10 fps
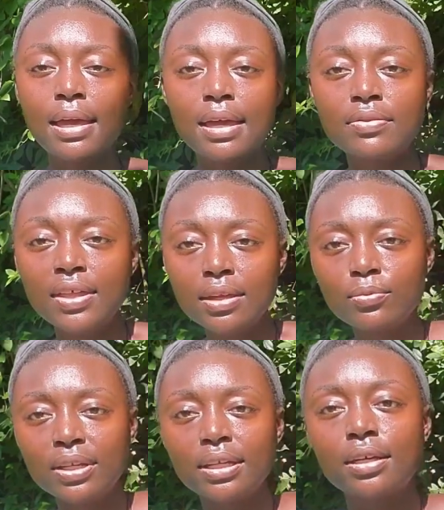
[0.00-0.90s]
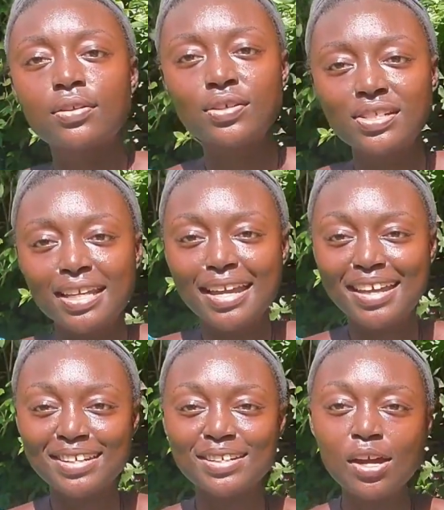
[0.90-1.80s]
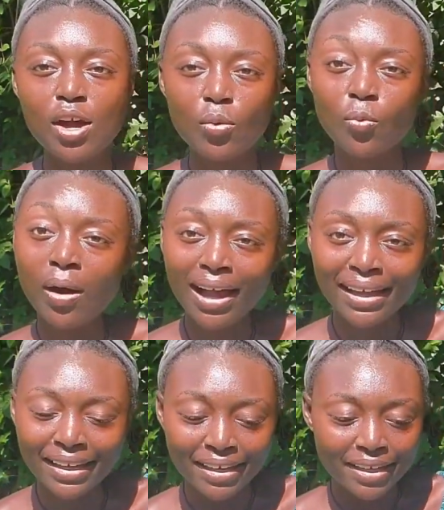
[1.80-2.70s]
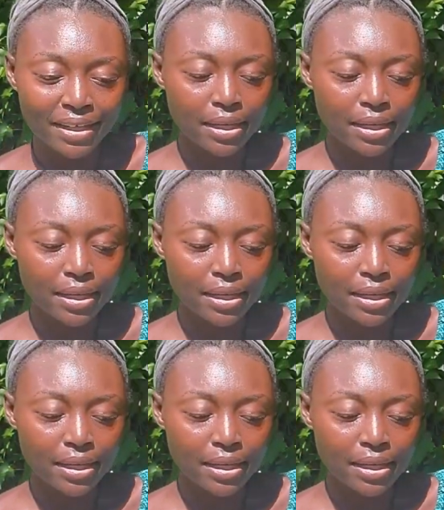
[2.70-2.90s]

and then we can understand why